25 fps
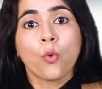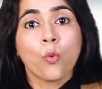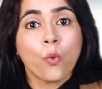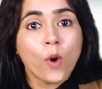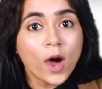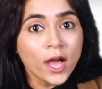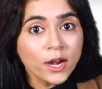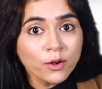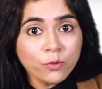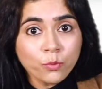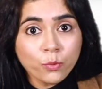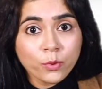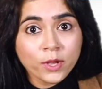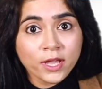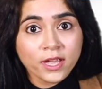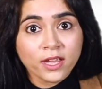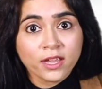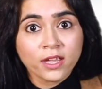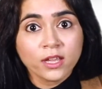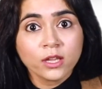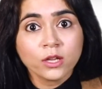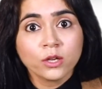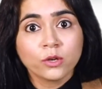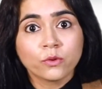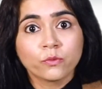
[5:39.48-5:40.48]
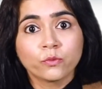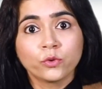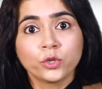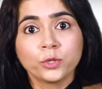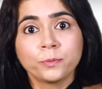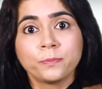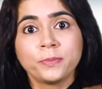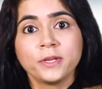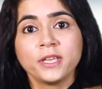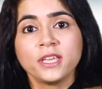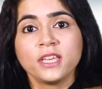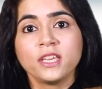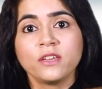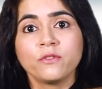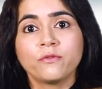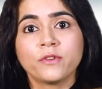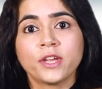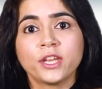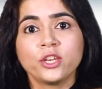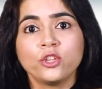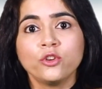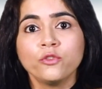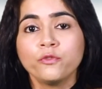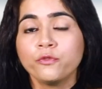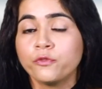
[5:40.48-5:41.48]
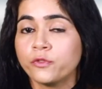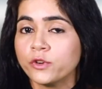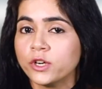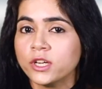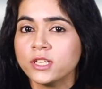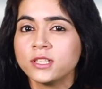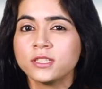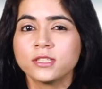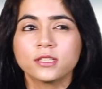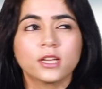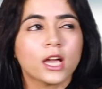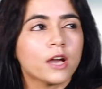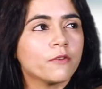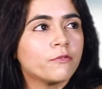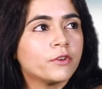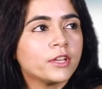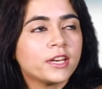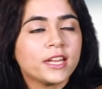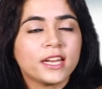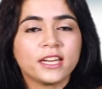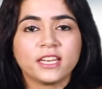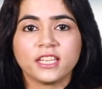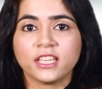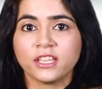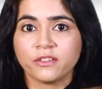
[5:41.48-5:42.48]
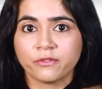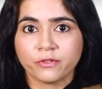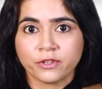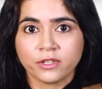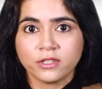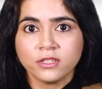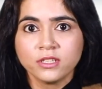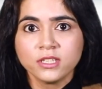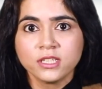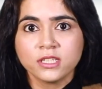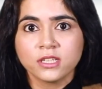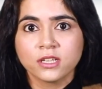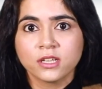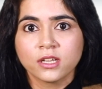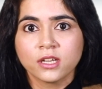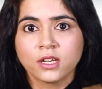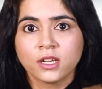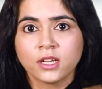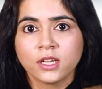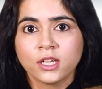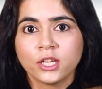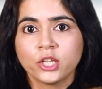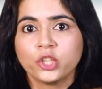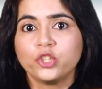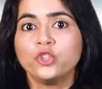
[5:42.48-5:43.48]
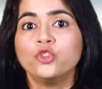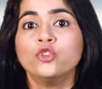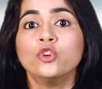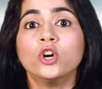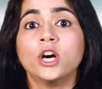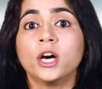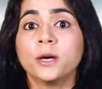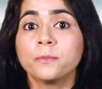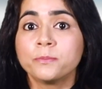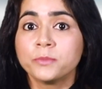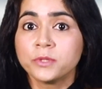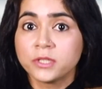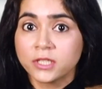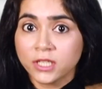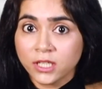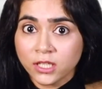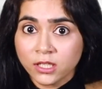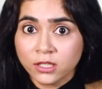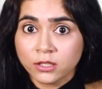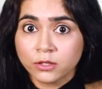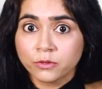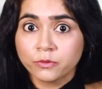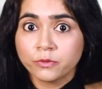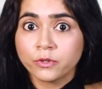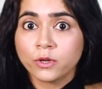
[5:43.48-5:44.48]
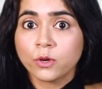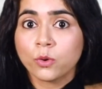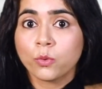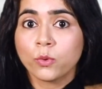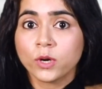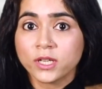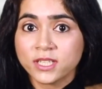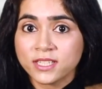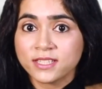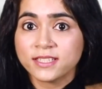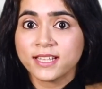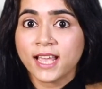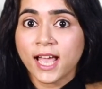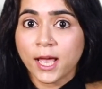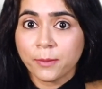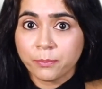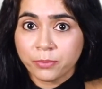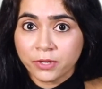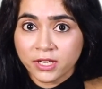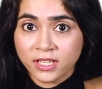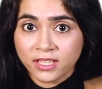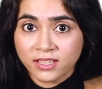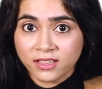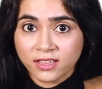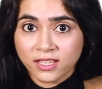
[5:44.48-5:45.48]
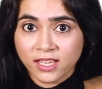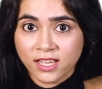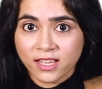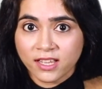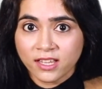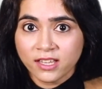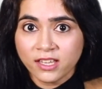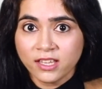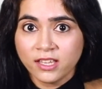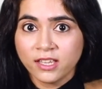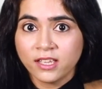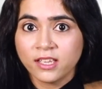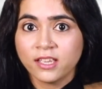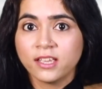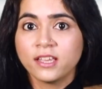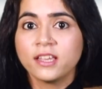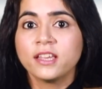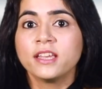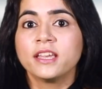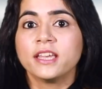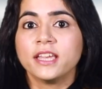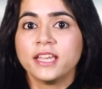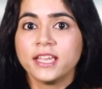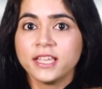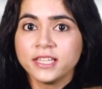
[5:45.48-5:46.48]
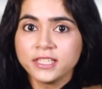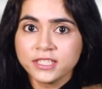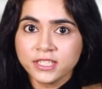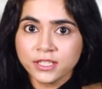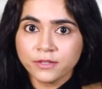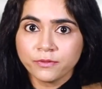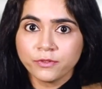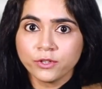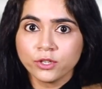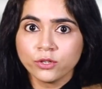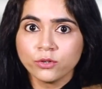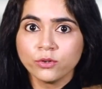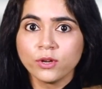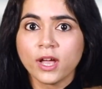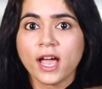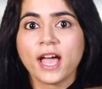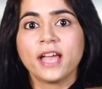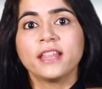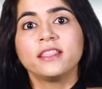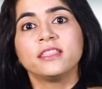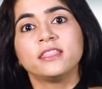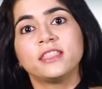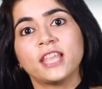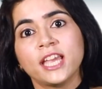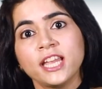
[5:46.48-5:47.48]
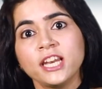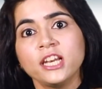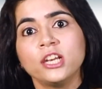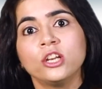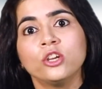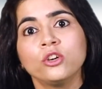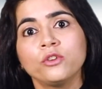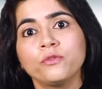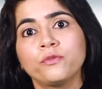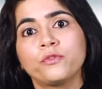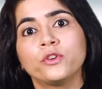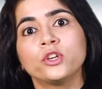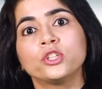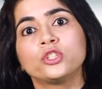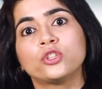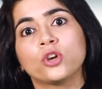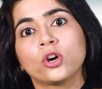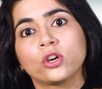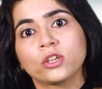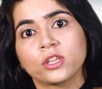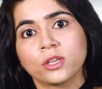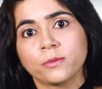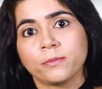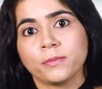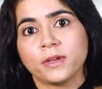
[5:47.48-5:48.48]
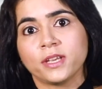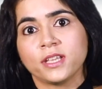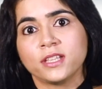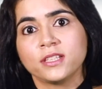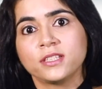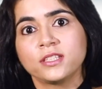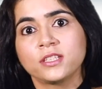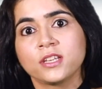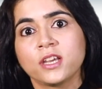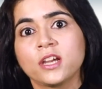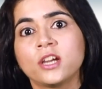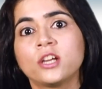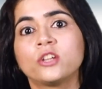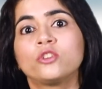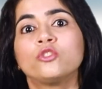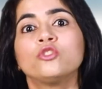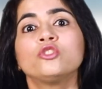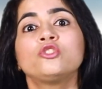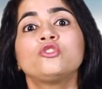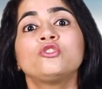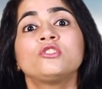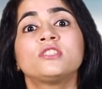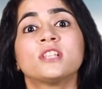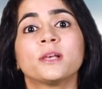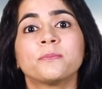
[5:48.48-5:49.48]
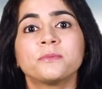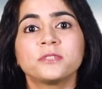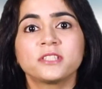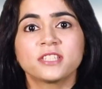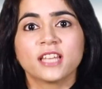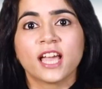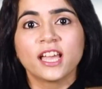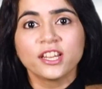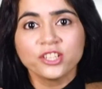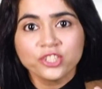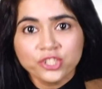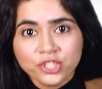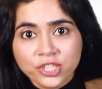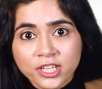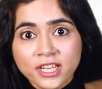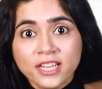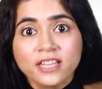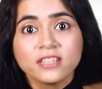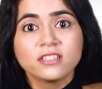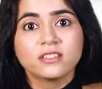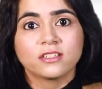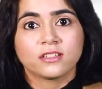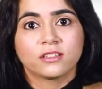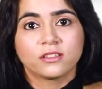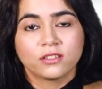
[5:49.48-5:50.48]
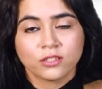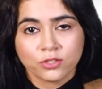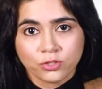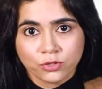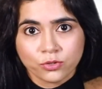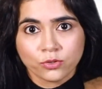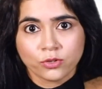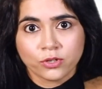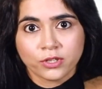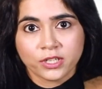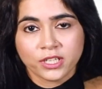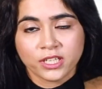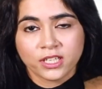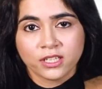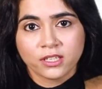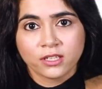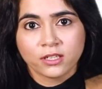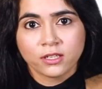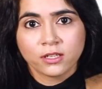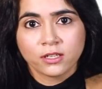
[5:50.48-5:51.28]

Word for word: One way would be when you first cover an event, you observe what is happening there interview and then look for documents to substantiate the story.